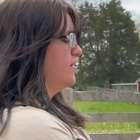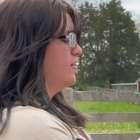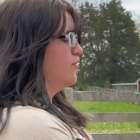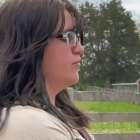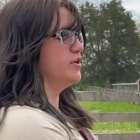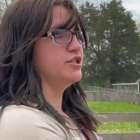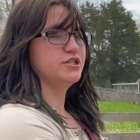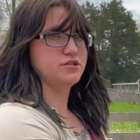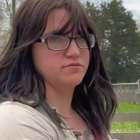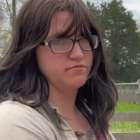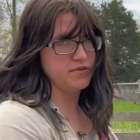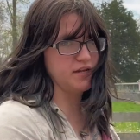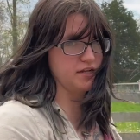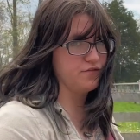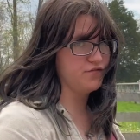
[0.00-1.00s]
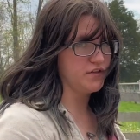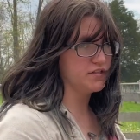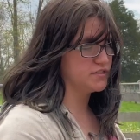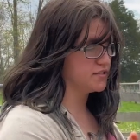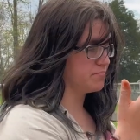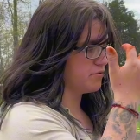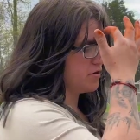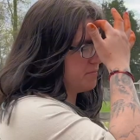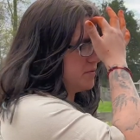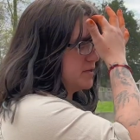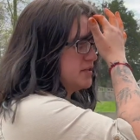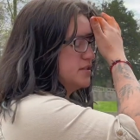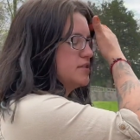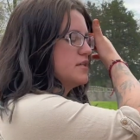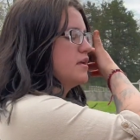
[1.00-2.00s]
which then defeats the
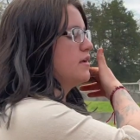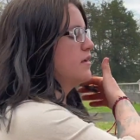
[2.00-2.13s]
purpose